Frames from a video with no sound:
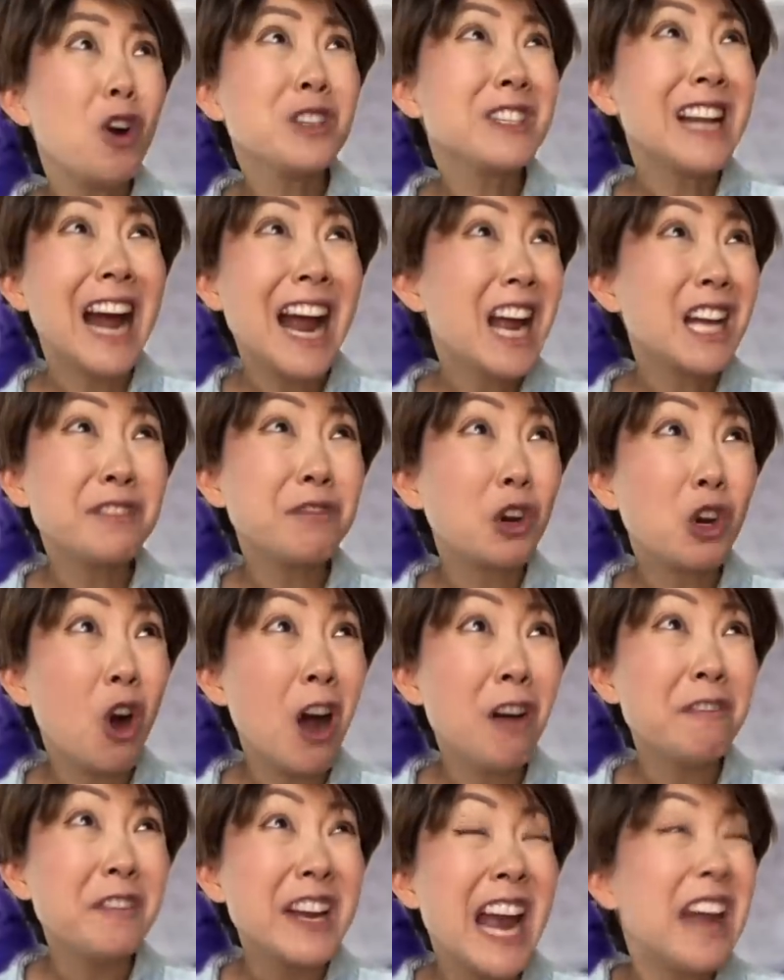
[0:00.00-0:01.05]
First, I asked for
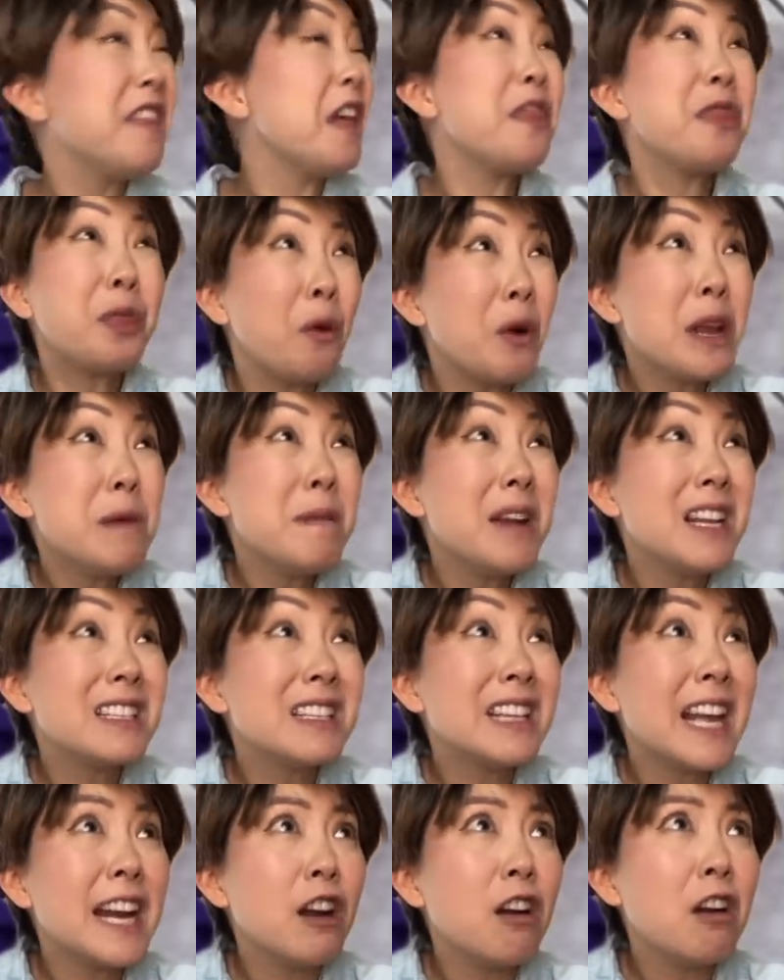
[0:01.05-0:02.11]
coffee, and then 30
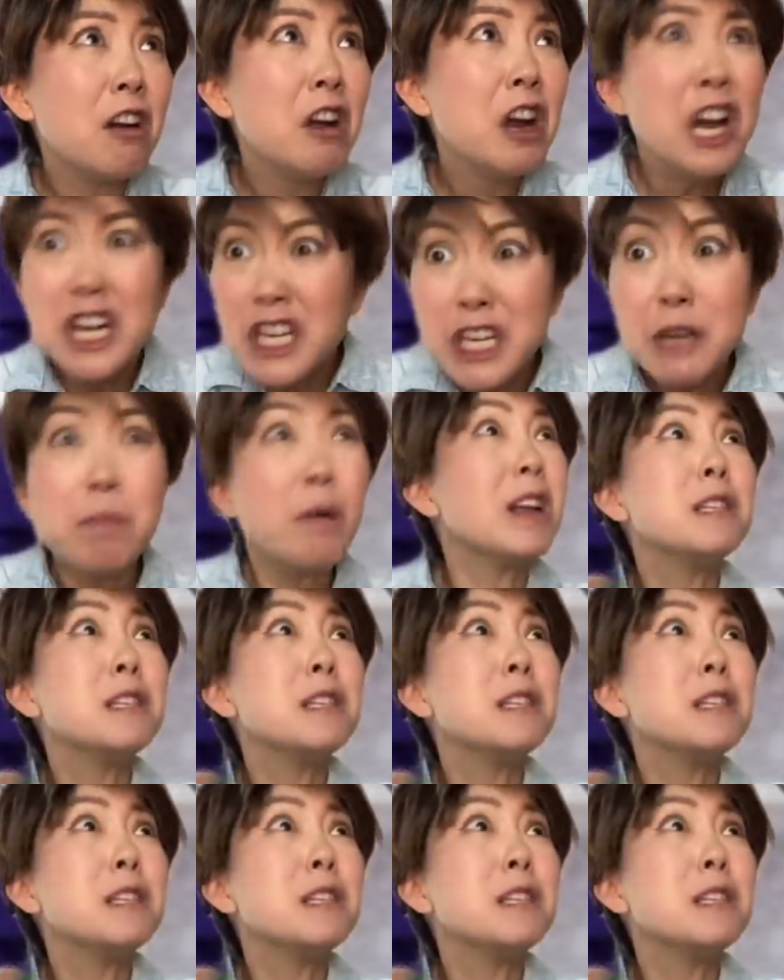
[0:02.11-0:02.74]
minutes later, she